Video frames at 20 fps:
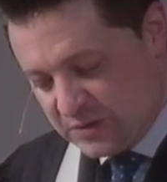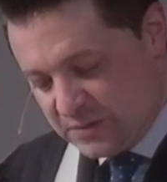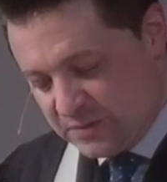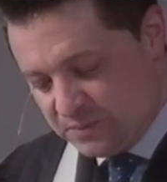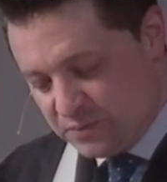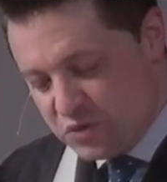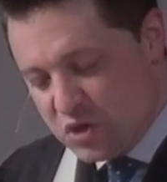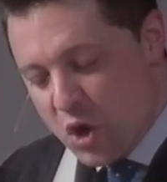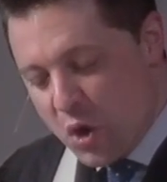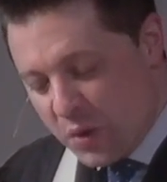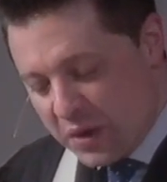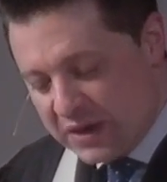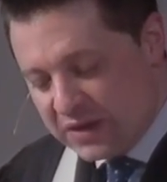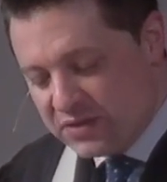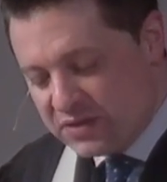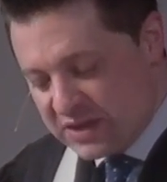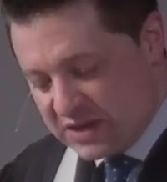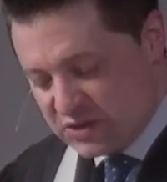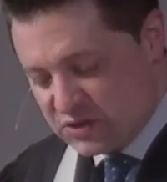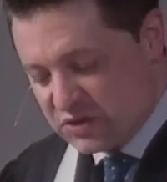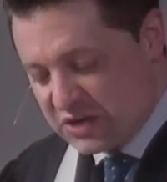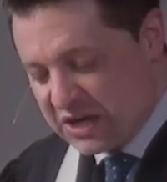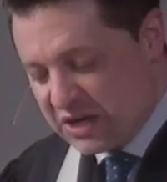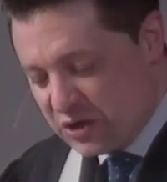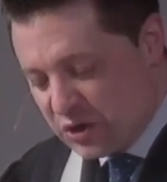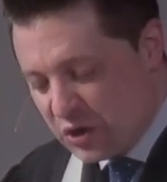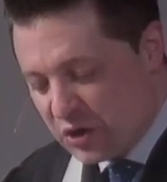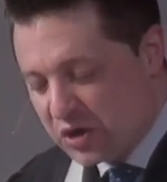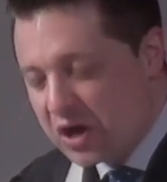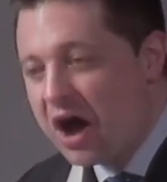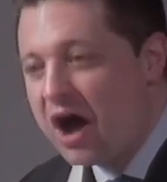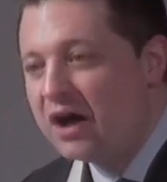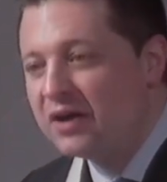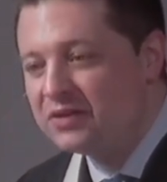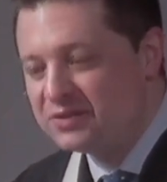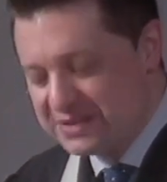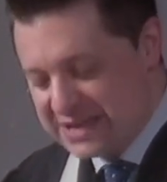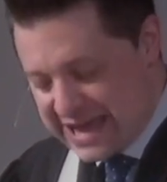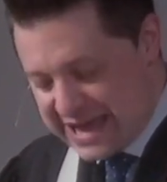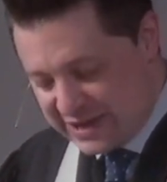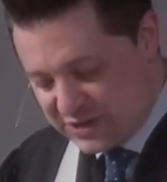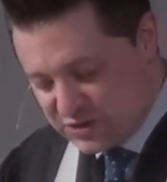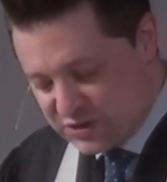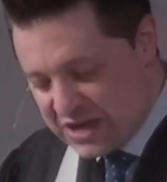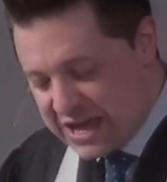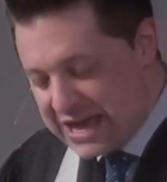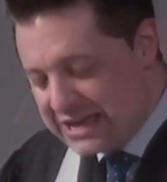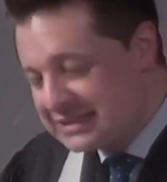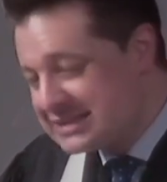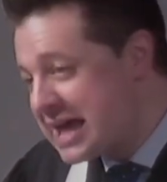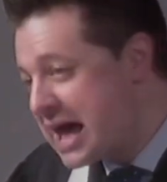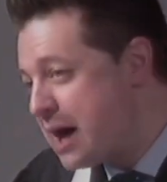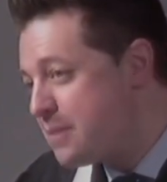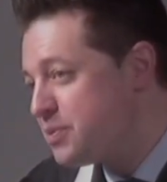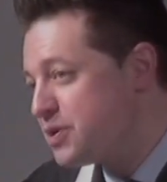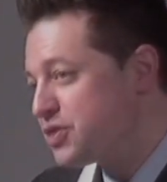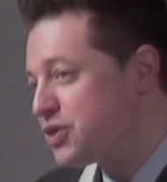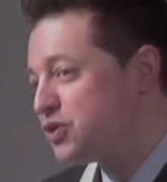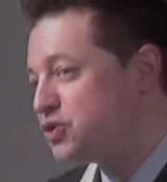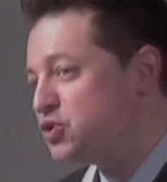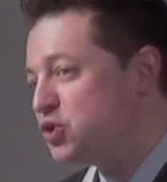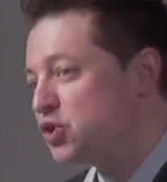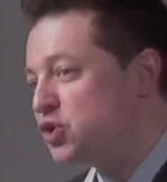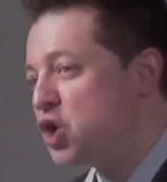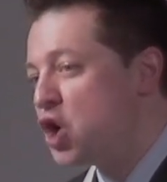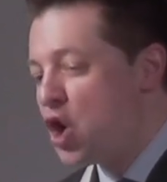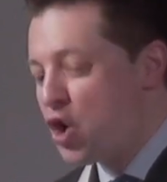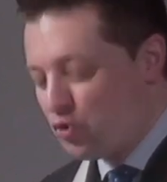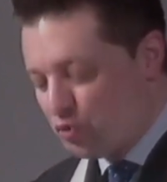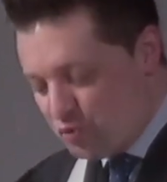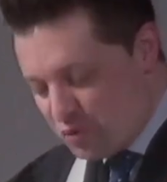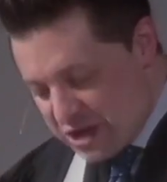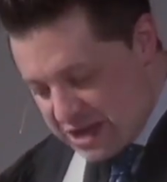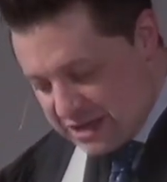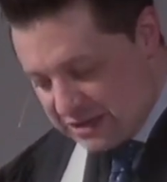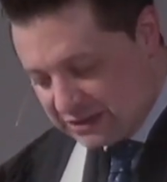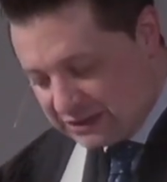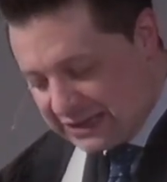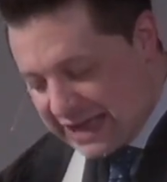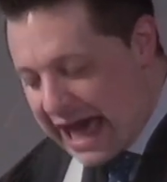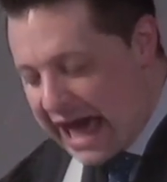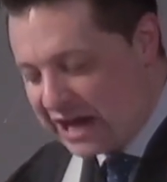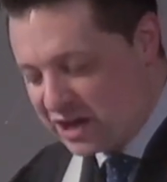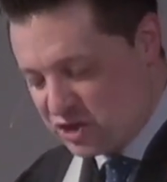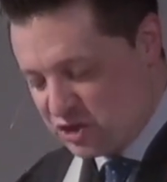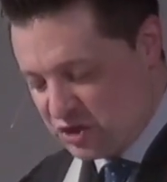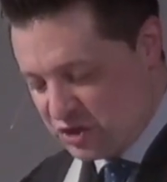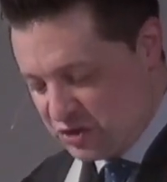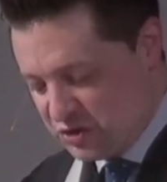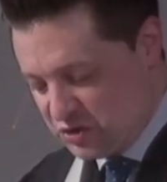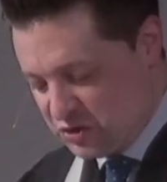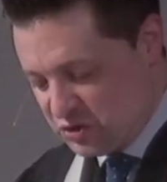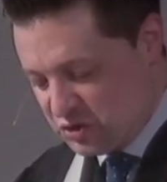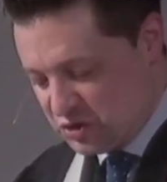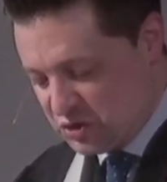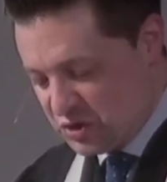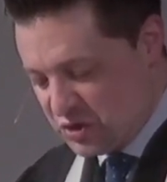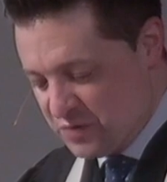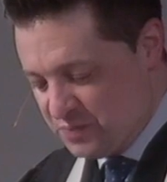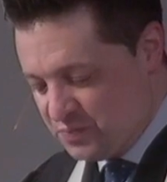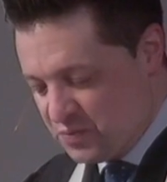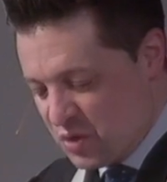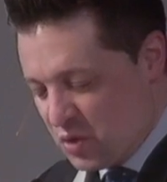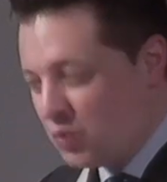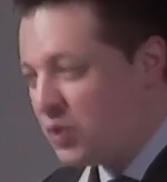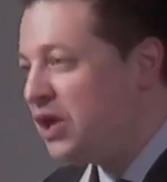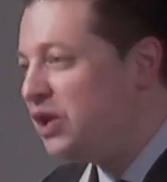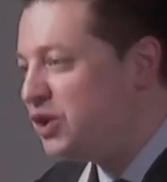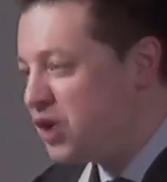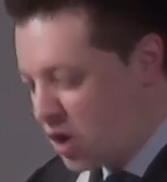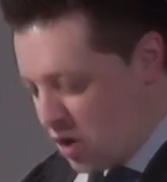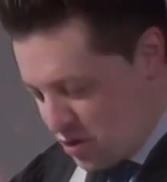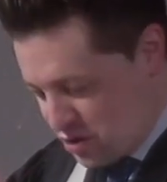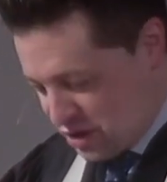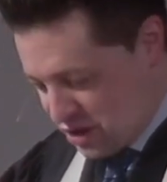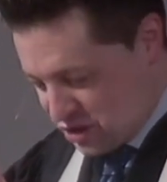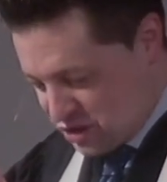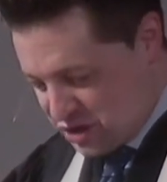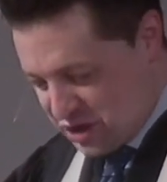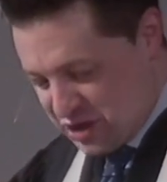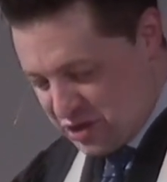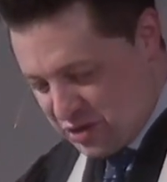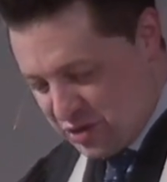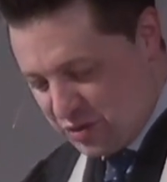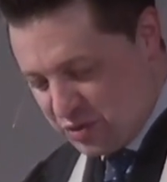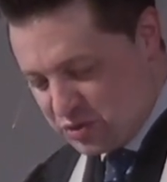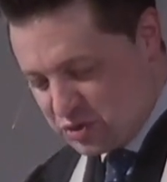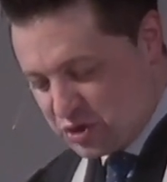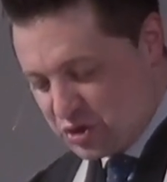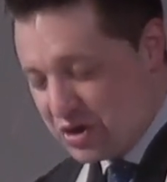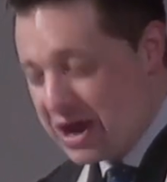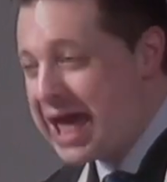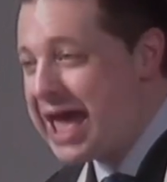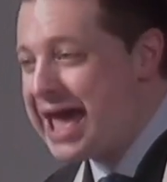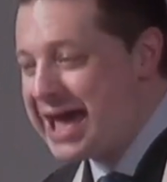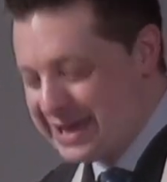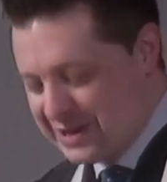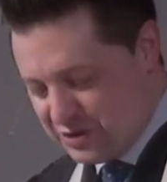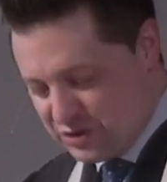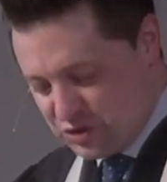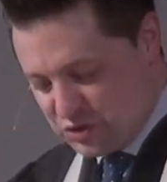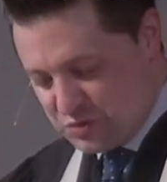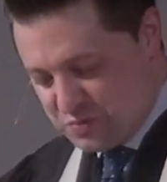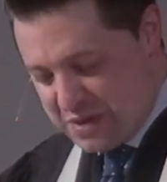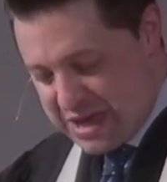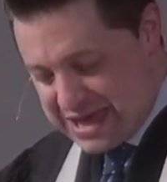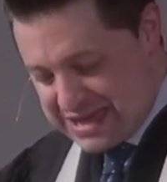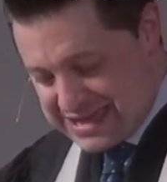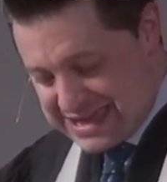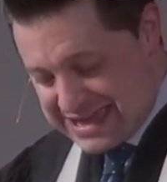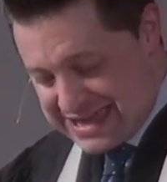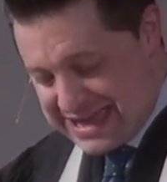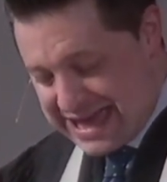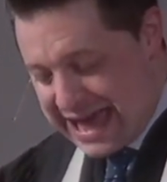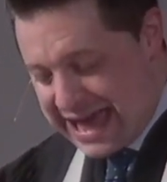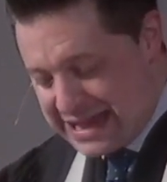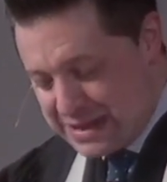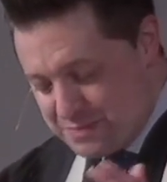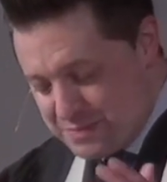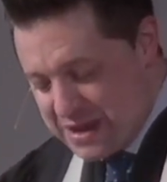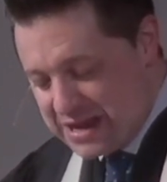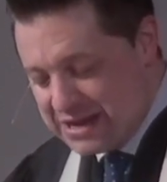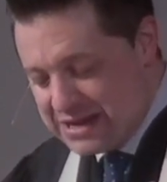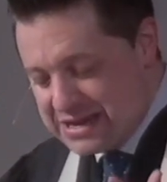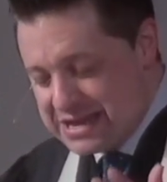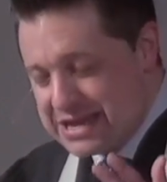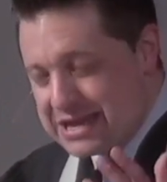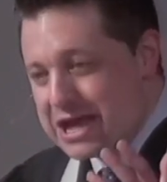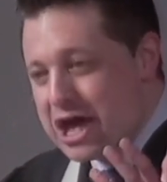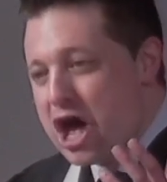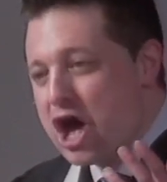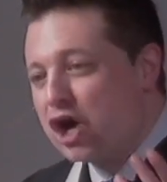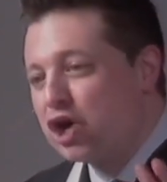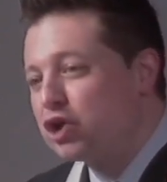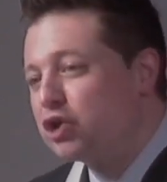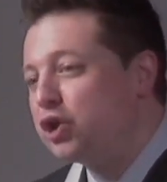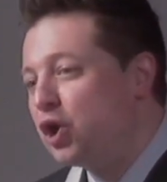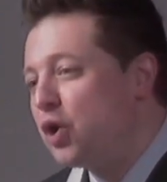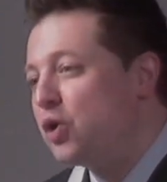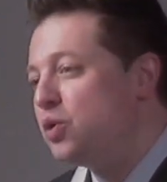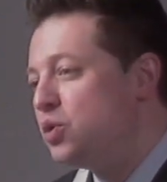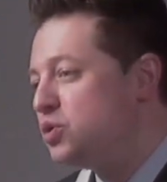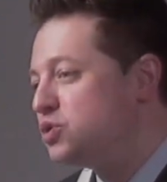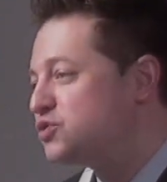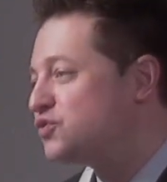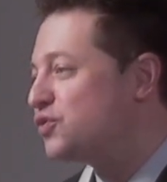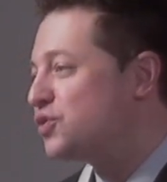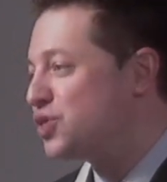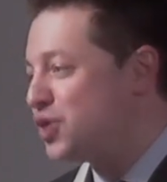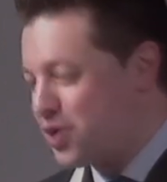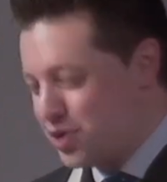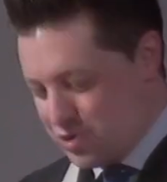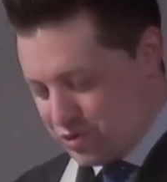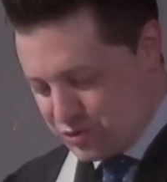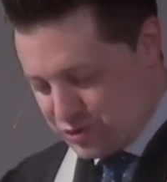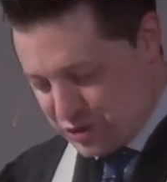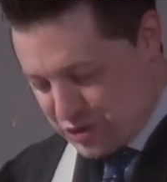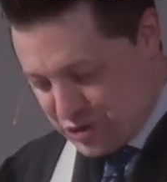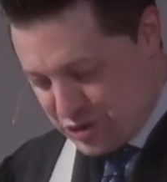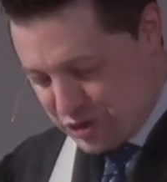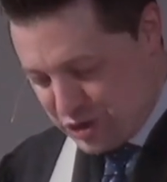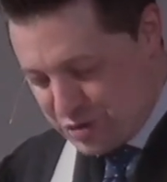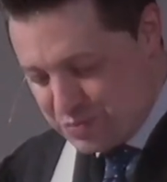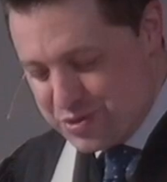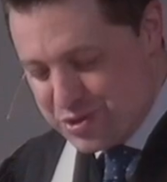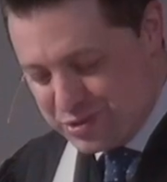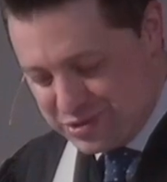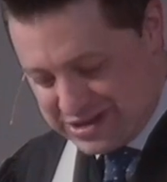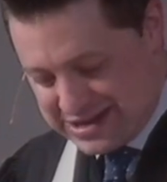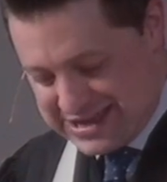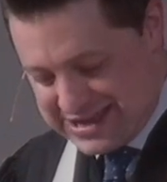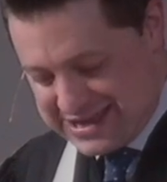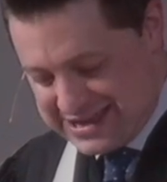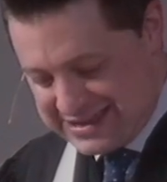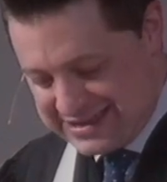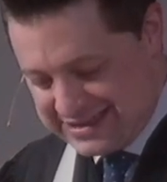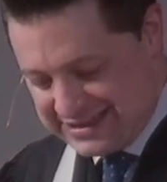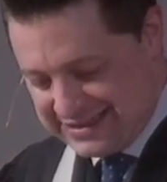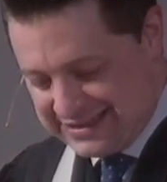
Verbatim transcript: Knowing this in her context, Tabitha took real actions. We know that she used her hands making and mending clothes for those in her community.